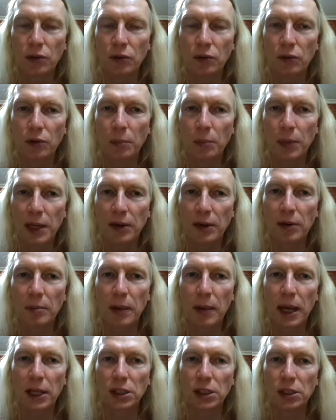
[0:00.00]
repeat a
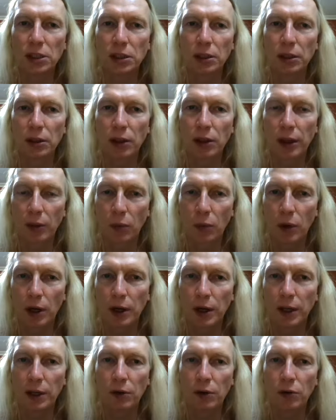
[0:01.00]
mantra like
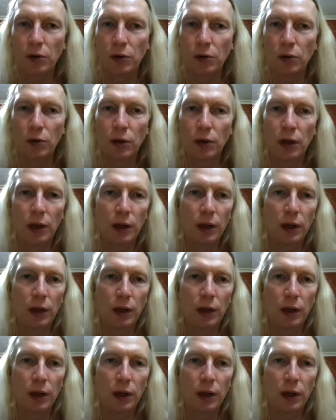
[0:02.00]
Waheguru.